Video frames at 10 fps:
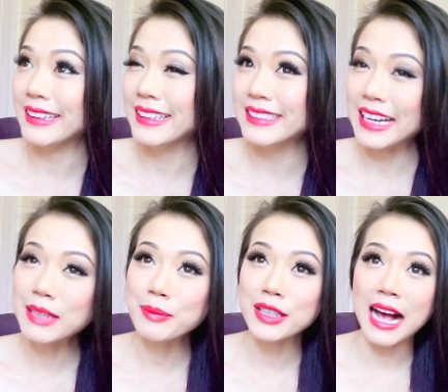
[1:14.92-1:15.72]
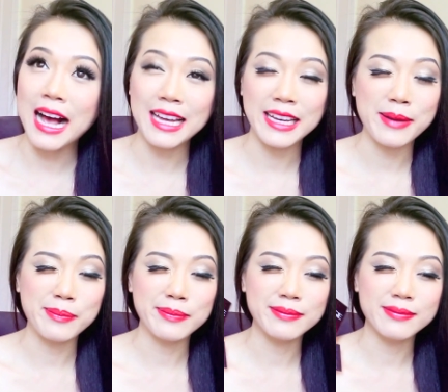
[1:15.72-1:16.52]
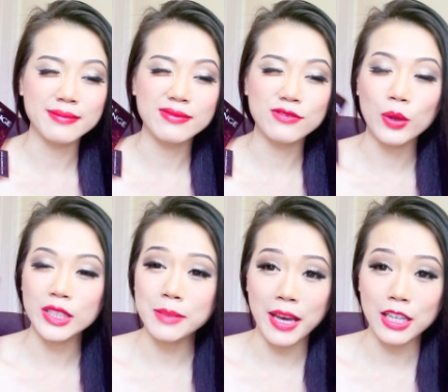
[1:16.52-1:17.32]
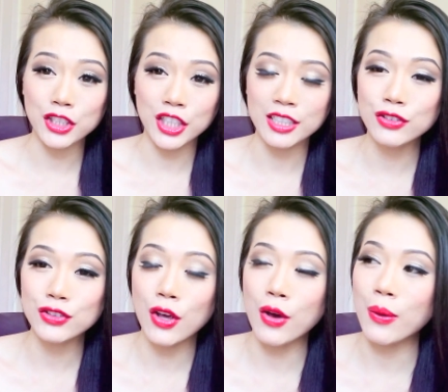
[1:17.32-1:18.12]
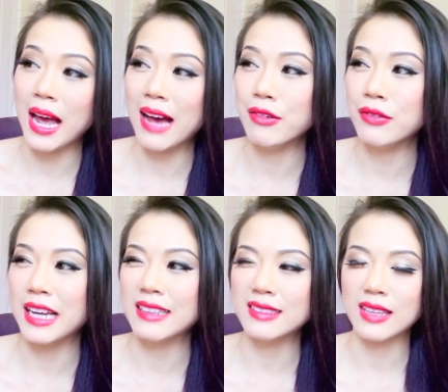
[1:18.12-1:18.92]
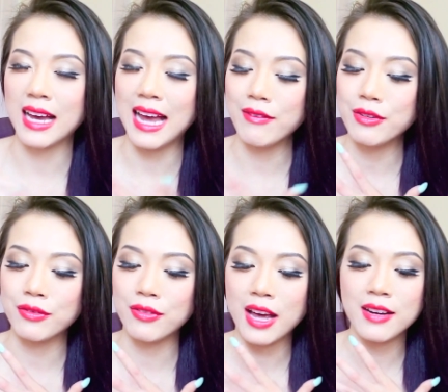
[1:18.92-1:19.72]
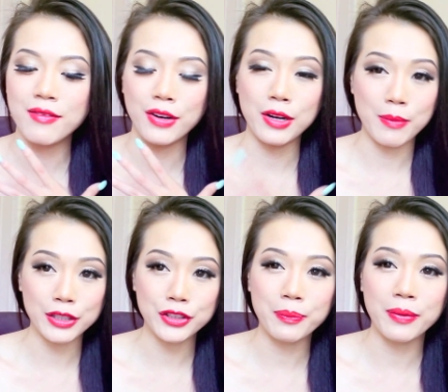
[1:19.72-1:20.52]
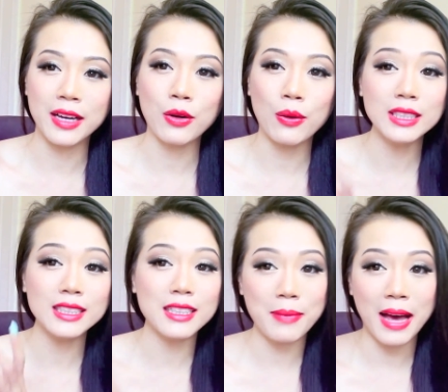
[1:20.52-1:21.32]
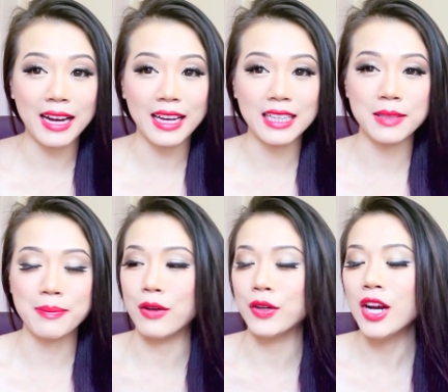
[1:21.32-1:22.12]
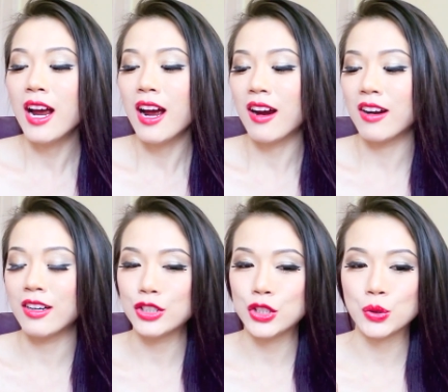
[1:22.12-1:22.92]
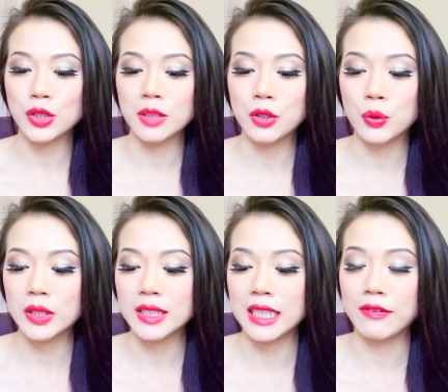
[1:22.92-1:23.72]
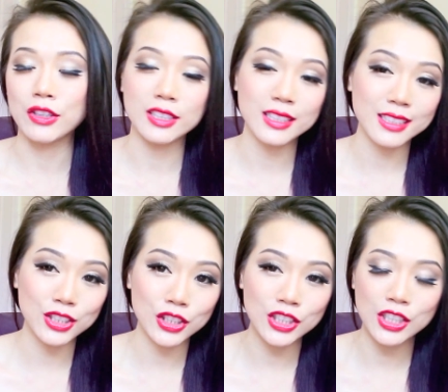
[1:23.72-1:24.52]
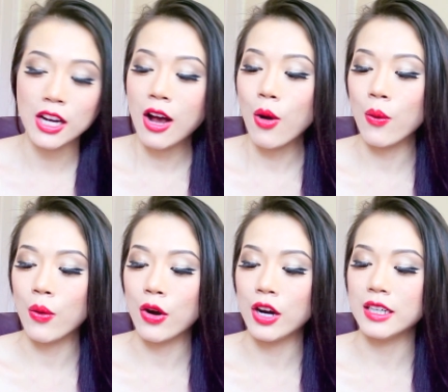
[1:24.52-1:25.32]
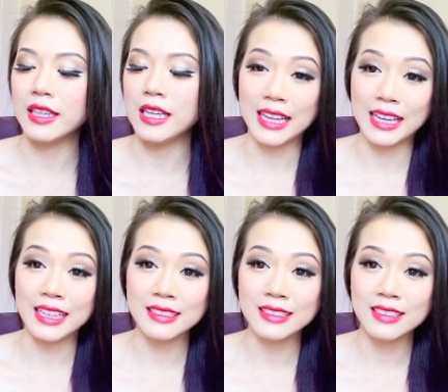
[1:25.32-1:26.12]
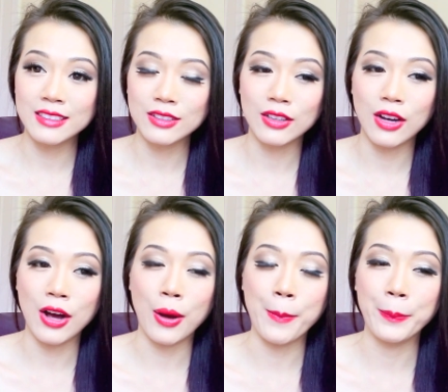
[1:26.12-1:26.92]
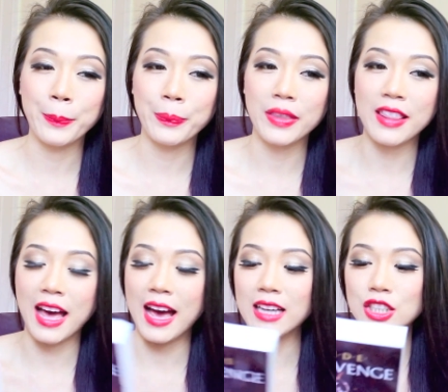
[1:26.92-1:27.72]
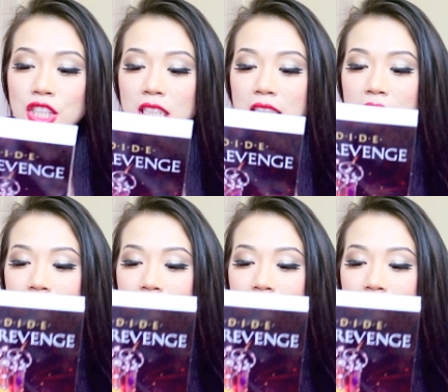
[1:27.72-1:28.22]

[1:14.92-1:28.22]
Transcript: the second book I am 14 page in so I haven't get I haven't read very much but according to the back it's about her choosing between saving her sister or the land um, that she